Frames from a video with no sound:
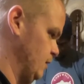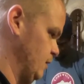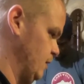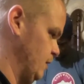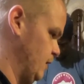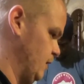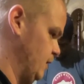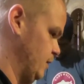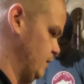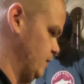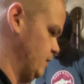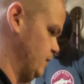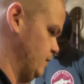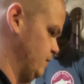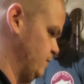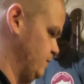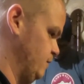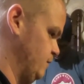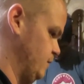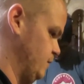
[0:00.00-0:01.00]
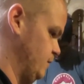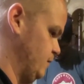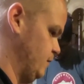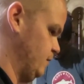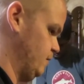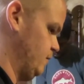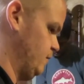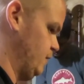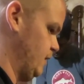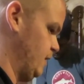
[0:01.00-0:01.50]
like, if, you,
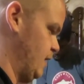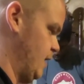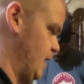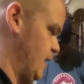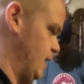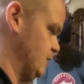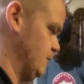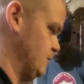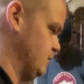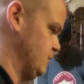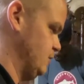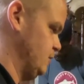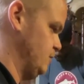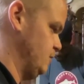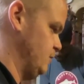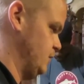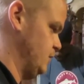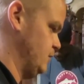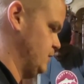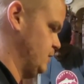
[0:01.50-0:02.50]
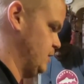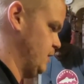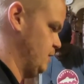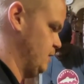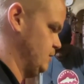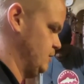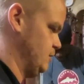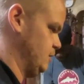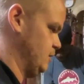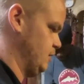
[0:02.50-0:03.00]
if they actually reach
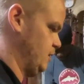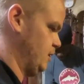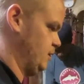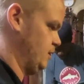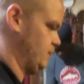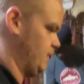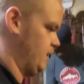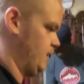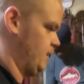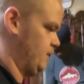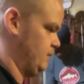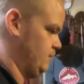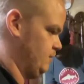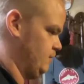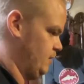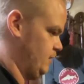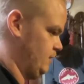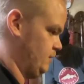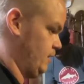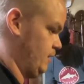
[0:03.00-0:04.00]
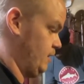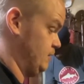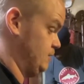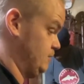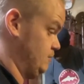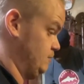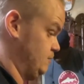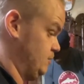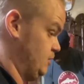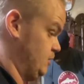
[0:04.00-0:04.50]
out to you like that, like
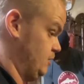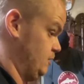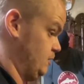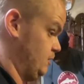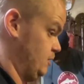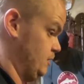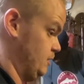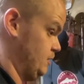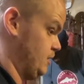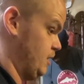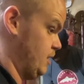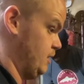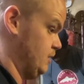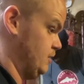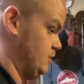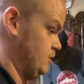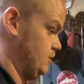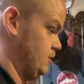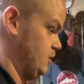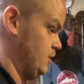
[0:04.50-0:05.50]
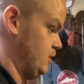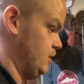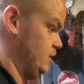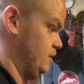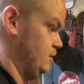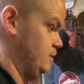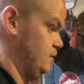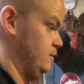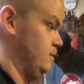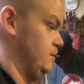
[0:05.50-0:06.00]
that's some serious ass shit
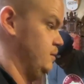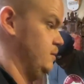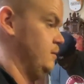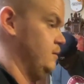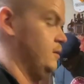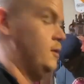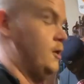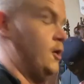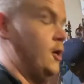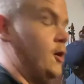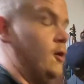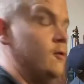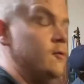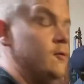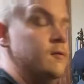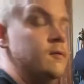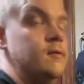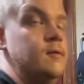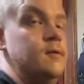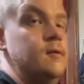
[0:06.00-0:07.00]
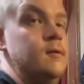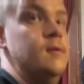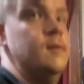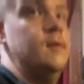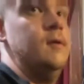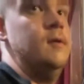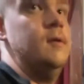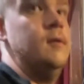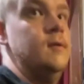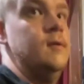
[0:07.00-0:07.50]
know?
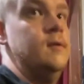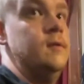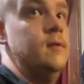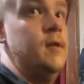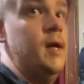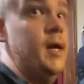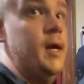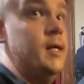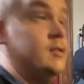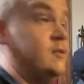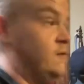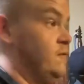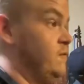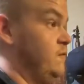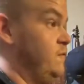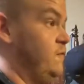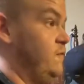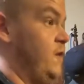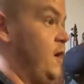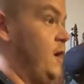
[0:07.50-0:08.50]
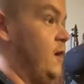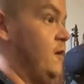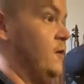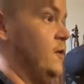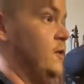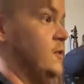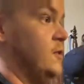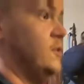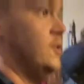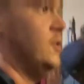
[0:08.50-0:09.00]
Yeah, that's the that's thing
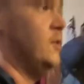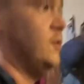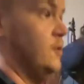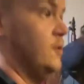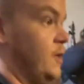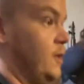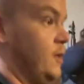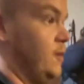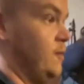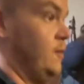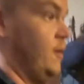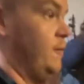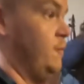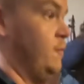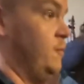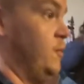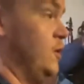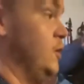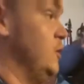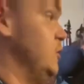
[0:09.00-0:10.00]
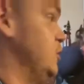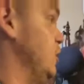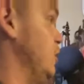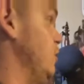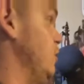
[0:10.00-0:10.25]
is, well, did you? I'm pretty sure